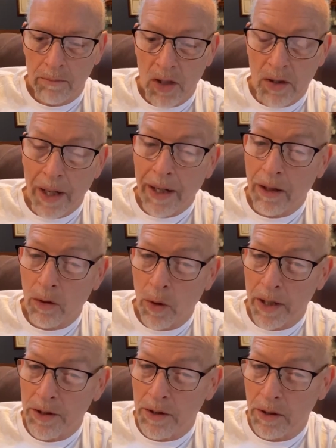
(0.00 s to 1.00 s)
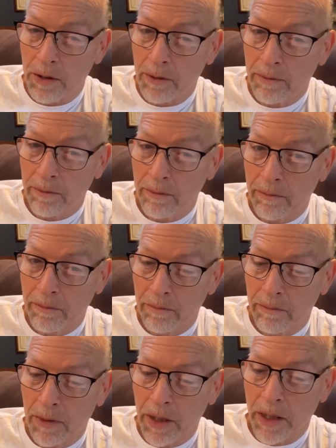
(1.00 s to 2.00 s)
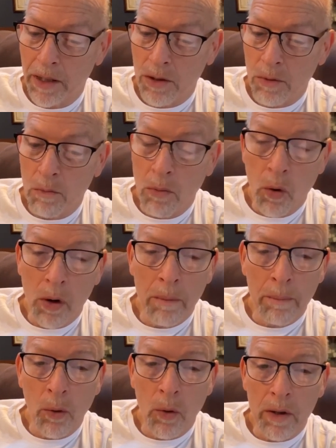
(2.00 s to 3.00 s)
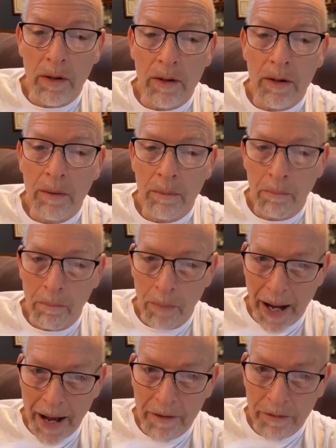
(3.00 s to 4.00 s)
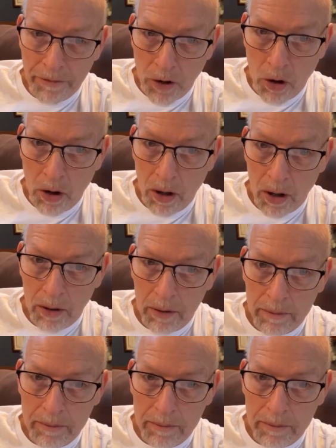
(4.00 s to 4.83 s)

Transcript: The second question is more important by far.